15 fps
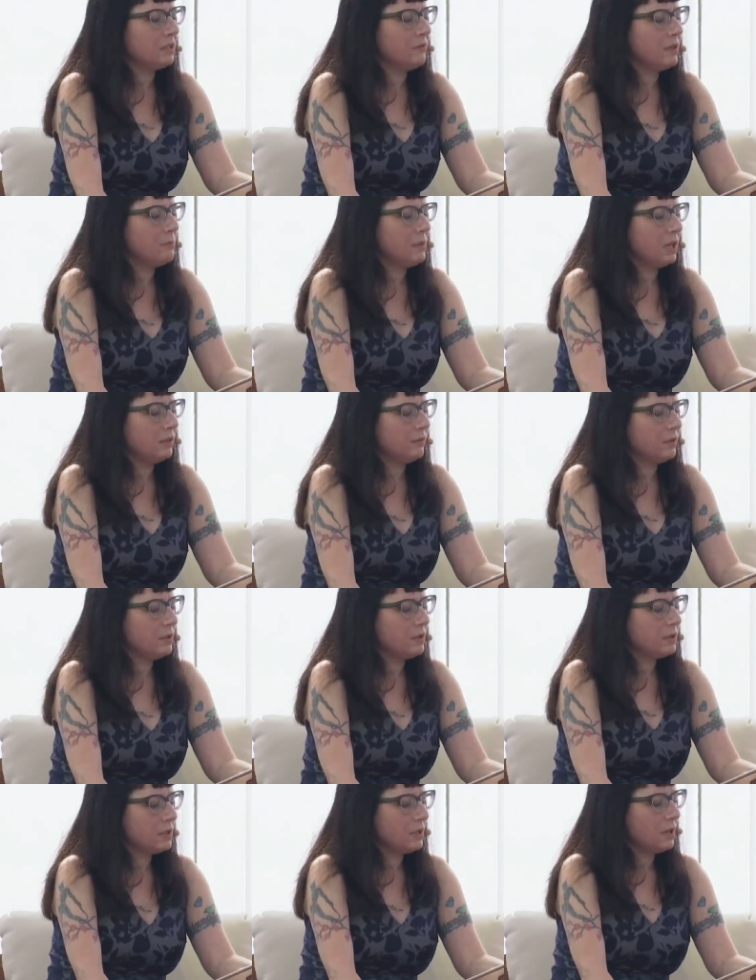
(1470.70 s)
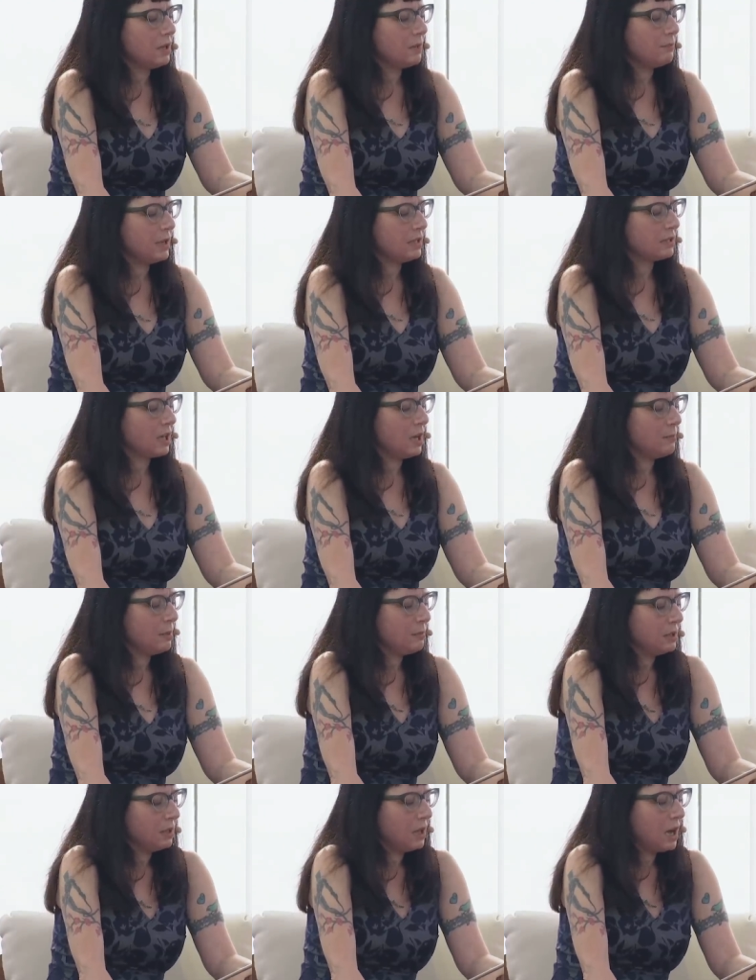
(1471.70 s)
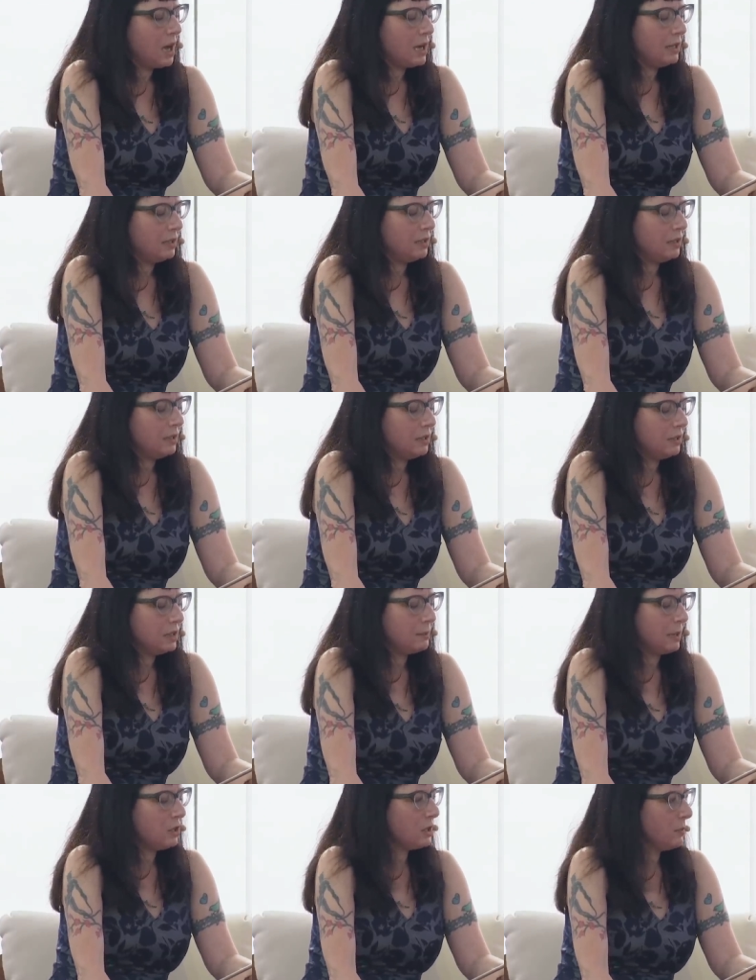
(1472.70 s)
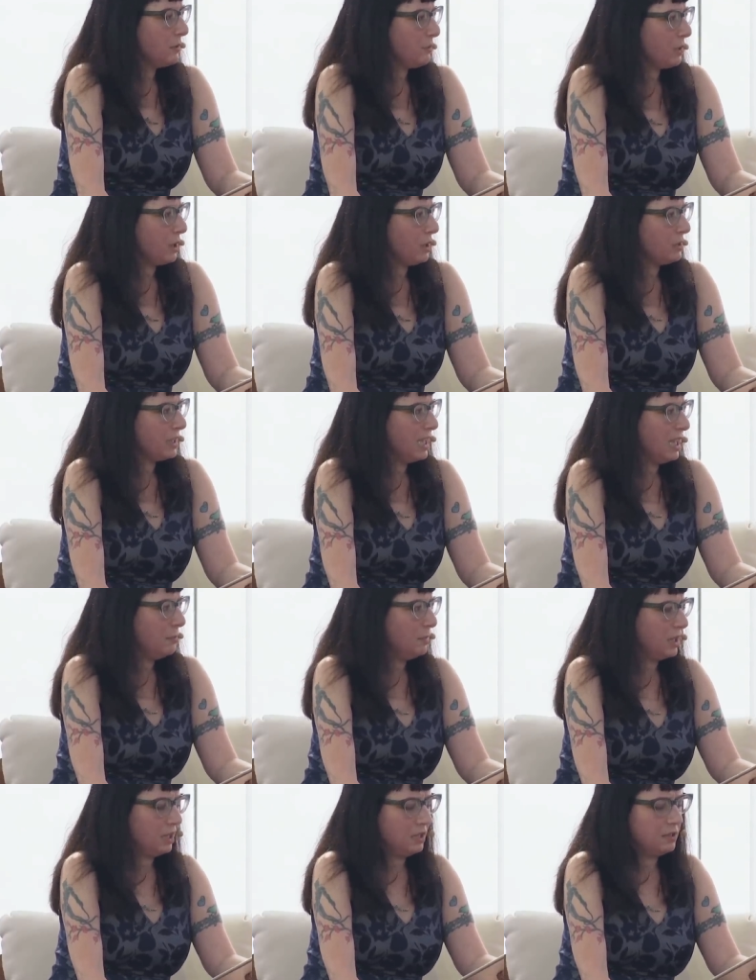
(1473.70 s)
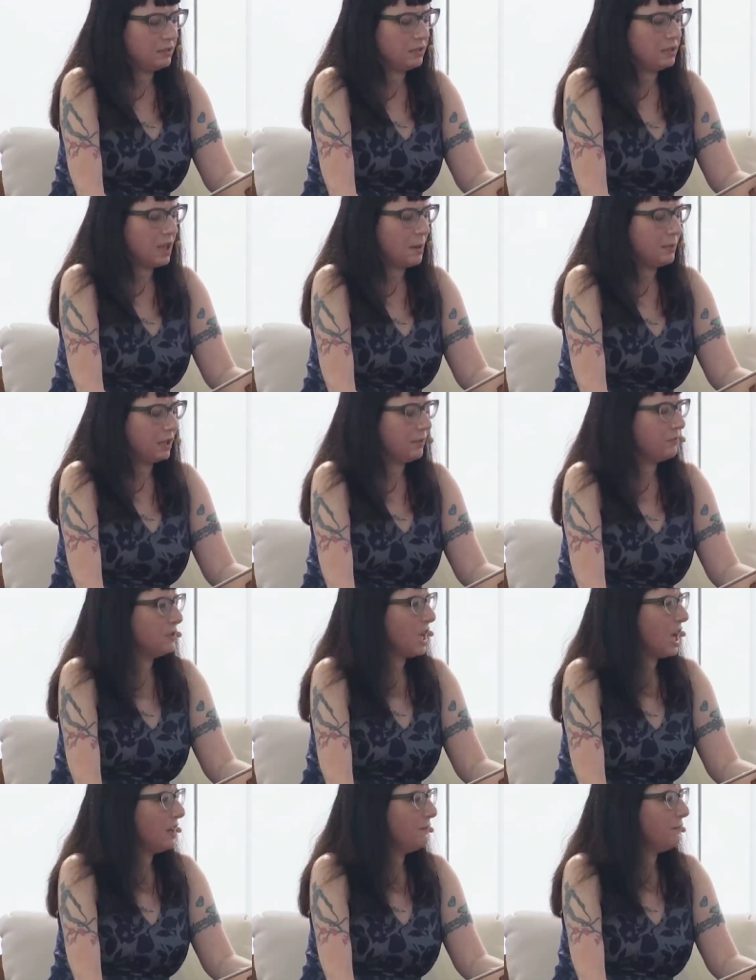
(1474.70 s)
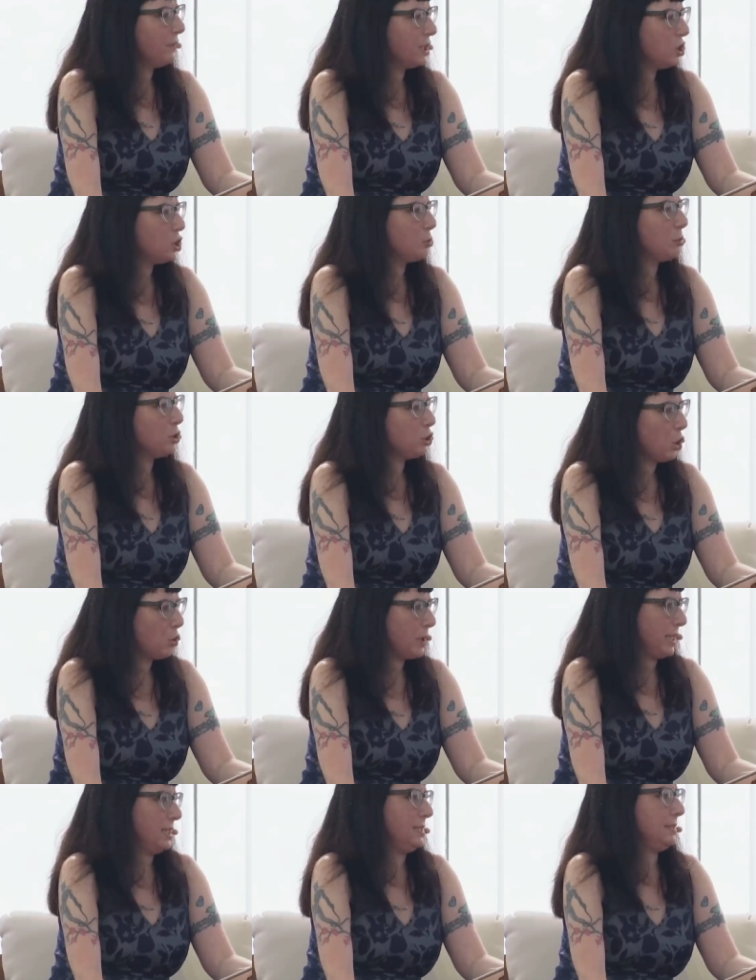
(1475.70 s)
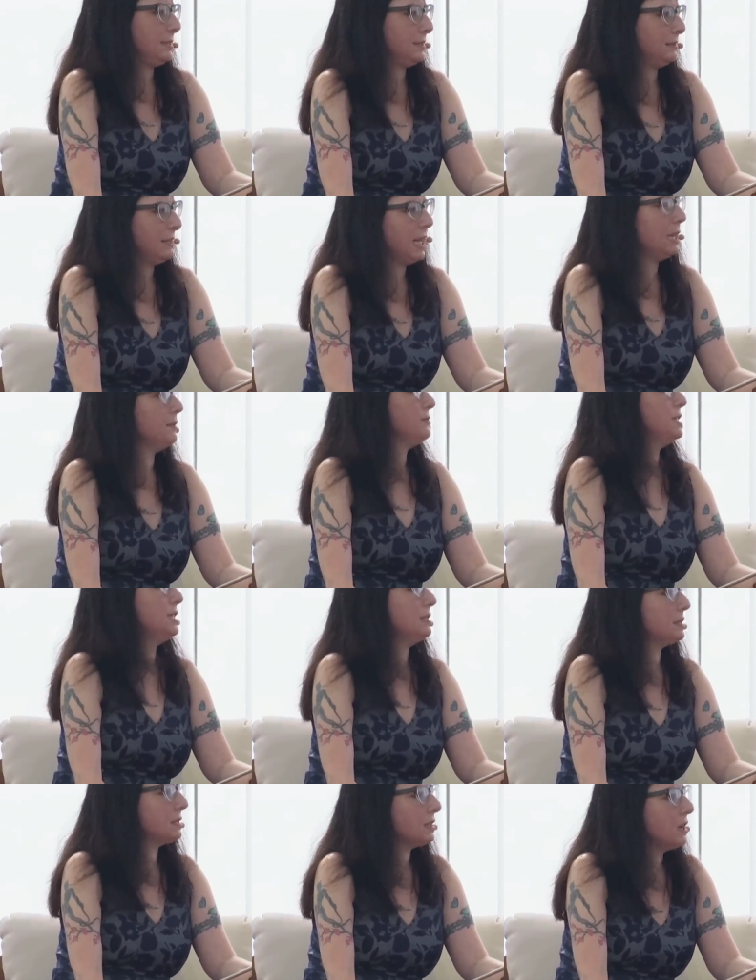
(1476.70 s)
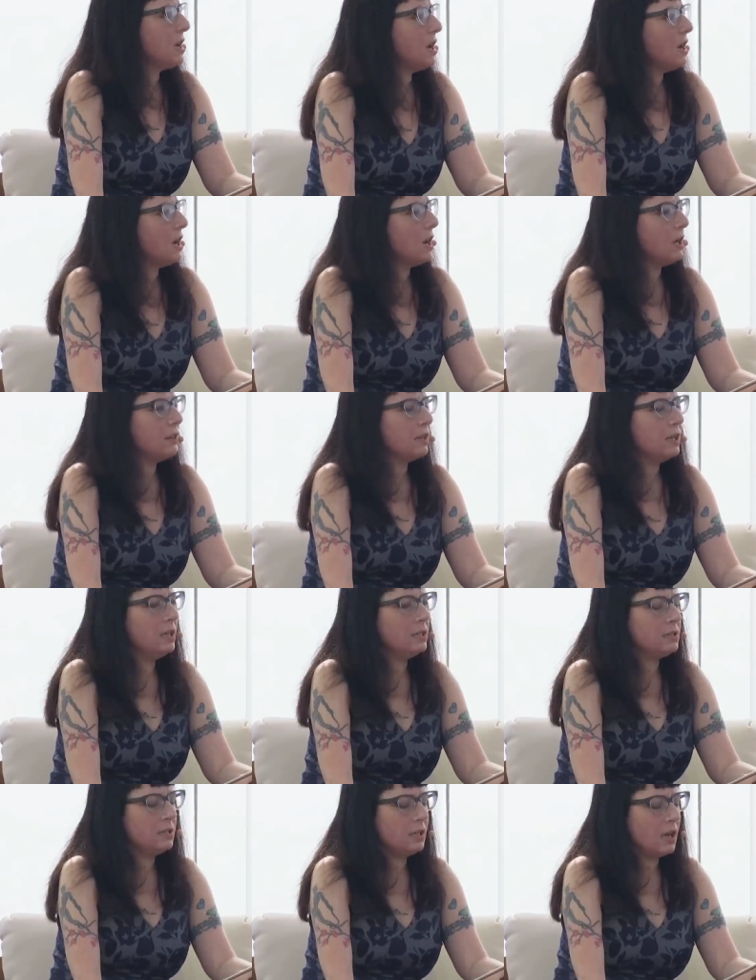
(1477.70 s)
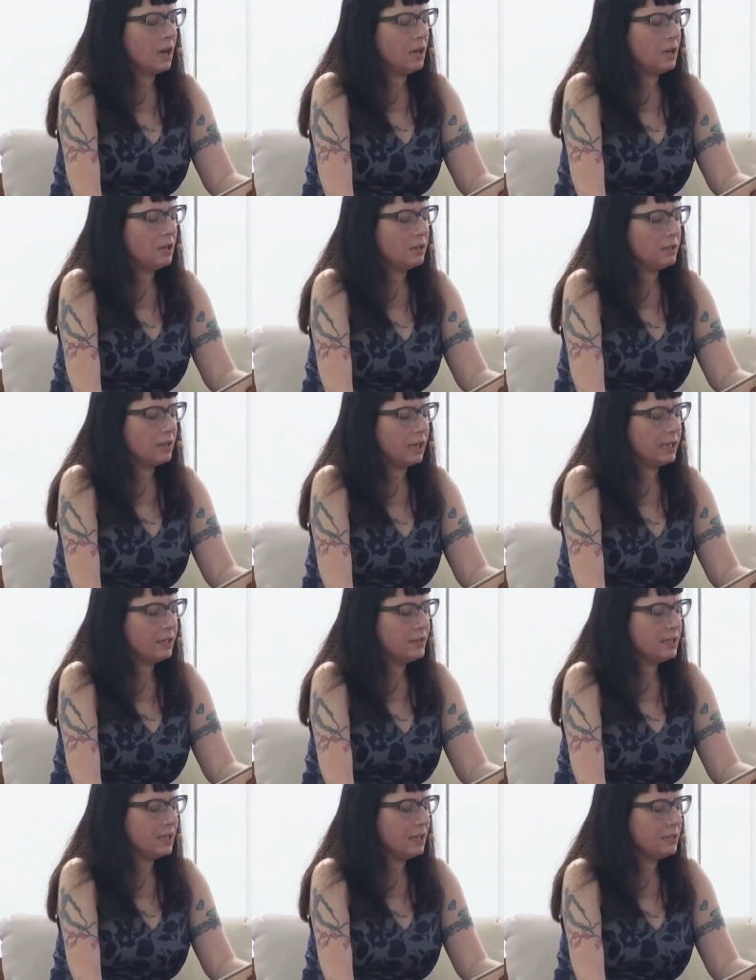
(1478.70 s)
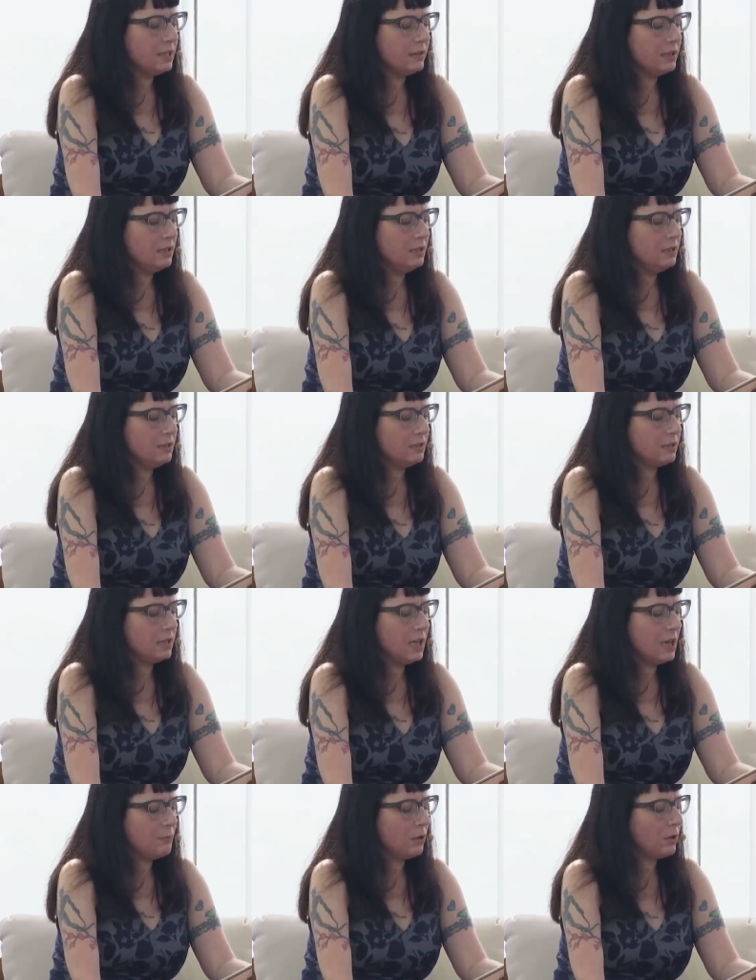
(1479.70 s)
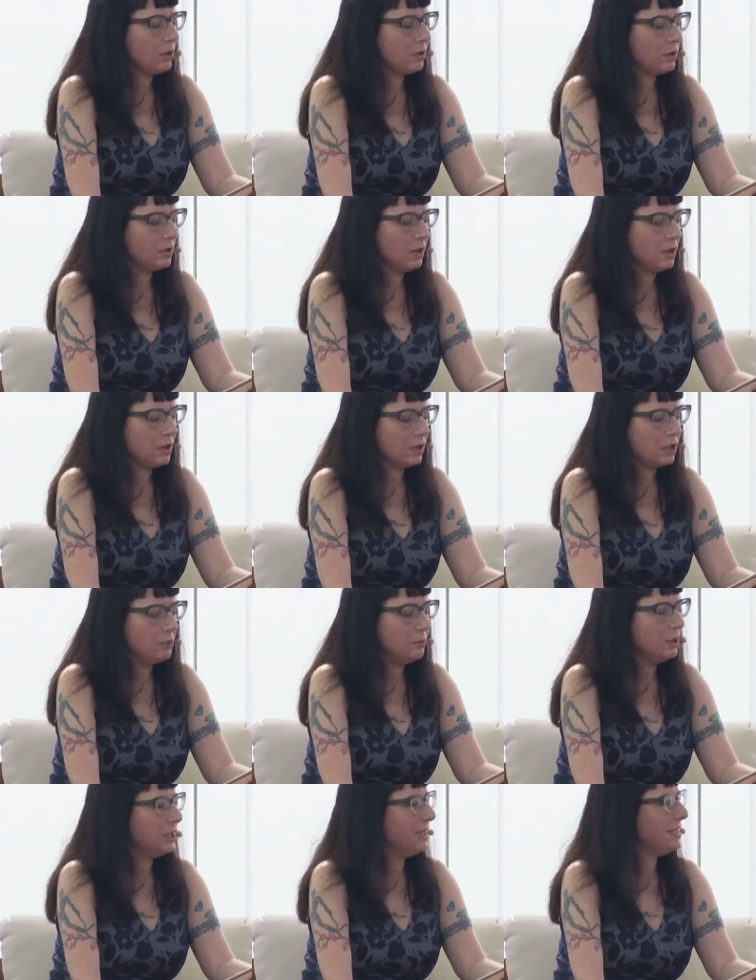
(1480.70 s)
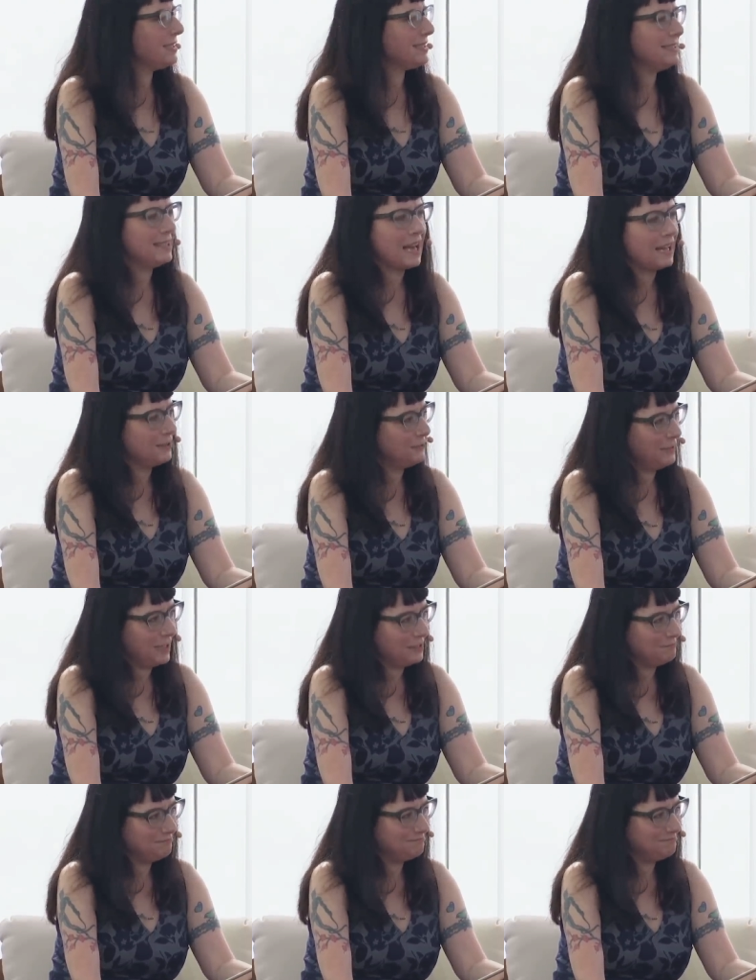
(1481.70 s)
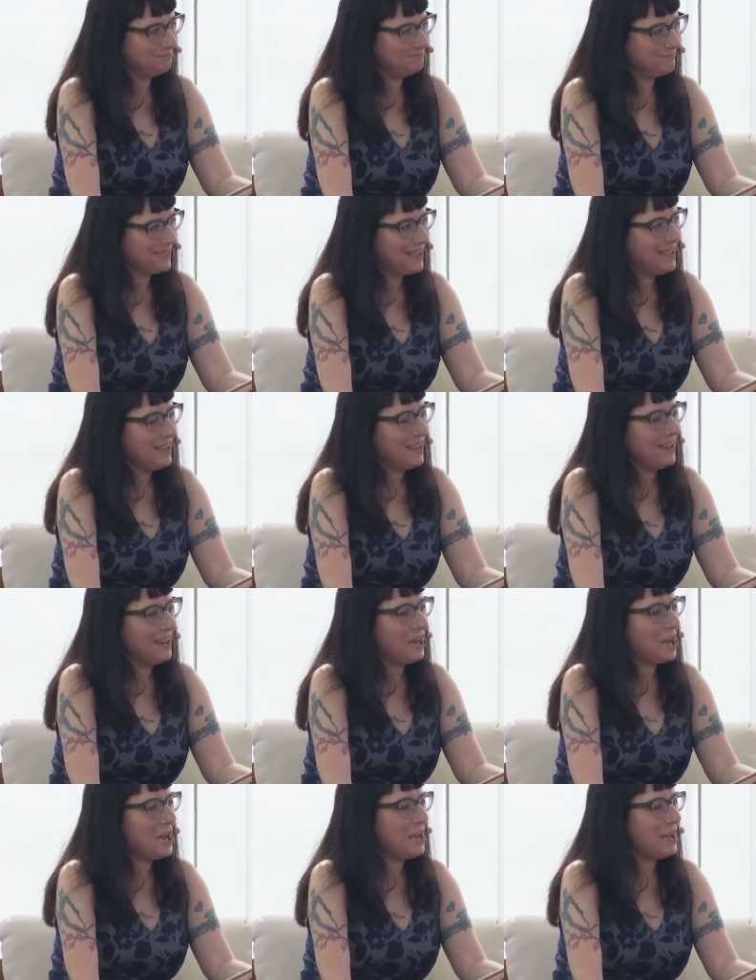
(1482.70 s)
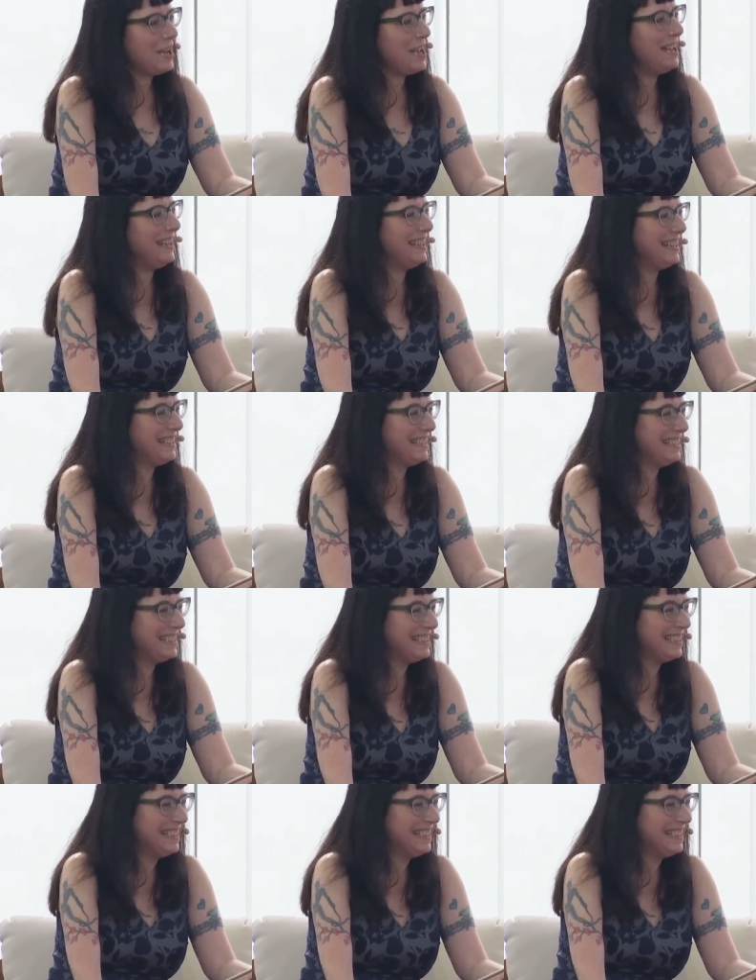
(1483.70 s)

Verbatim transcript: of the metaverse um, that's come up a lot especially with regard to gaming, is the topic of non-fungible tokens, NFTs. Yeah. It's, I, I get the sense that the gamer uh, community is not a fan uh, you got that sense.